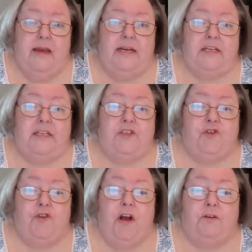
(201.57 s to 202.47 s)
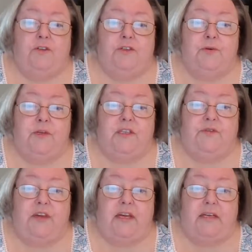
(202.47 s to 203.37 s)
He struggled to his
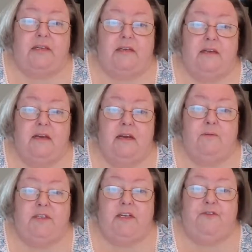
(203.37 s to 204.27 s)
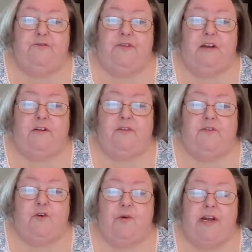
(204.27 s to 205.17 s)
feet. He was in a field of
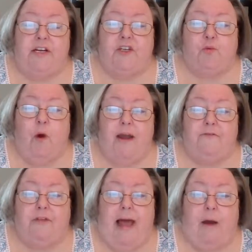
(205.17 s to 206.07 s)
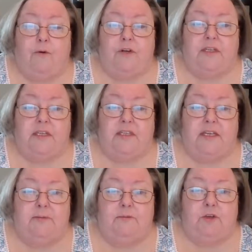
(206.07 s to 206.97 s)
greenish white flowers that
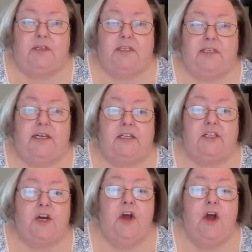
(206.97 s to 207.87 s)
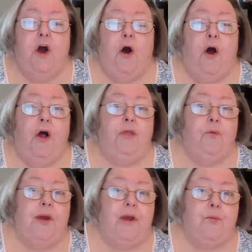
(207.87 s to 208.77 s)
seemed to extend all the
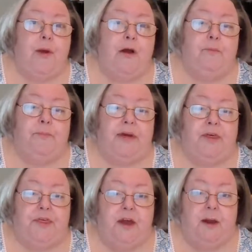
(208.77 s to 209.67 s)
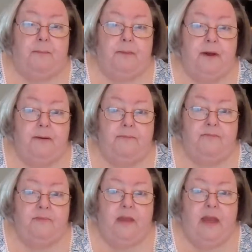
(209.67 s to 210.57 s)
way around Big Thumb.
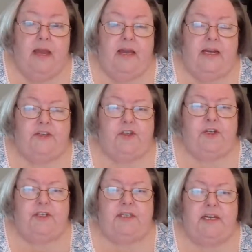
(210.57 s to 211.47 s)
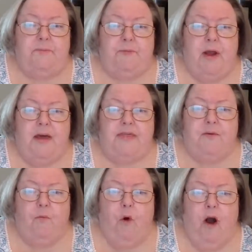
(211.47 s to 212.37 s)
He took a deep breath
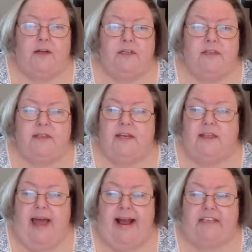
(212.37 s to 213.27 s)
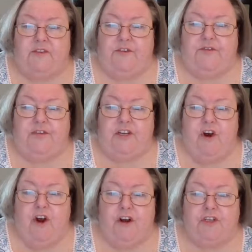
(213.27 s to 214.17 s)
and walked the last 50
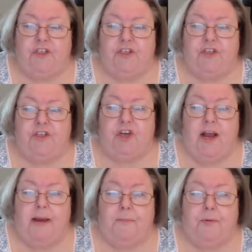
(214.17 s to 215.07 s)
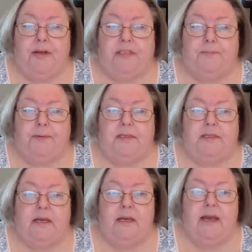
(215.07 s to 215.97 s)
yards to the giant
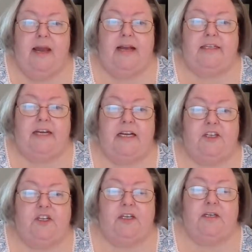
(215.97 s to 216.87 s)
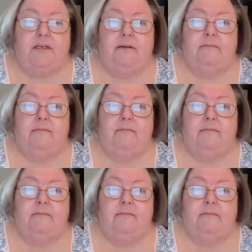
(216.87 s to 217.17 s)
precipice and touched it.